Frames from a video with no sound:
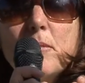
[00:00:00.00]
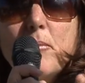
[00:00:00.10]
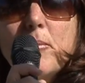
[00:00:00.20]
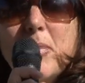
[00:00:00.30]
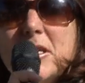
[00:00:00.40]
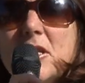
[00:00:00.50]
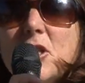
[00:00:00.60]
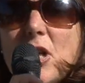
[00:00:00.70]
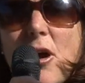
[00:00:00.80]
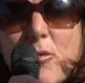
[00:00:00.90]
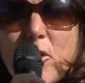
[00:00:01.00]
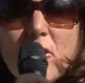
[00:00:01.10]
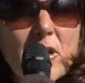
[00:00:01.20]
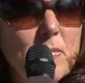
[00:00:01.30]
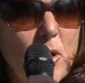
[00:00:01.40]
a business
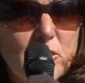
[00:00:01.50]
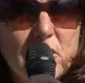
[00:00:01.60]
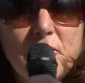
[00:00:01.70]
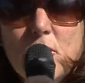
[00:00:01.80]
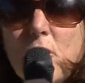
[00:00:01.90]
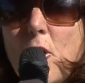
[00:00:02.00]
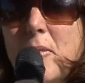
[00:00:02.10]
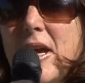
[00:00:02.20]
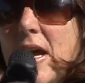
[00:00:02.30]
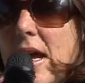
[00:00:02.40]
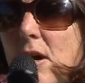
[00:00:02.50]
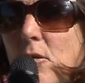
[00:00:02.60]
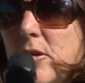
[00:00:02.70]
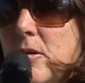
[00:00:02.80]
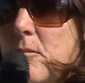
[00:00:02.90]
owner, and most of you know me. I
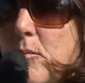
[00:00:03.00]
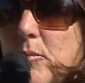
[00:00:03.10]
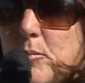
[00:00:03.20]
owned a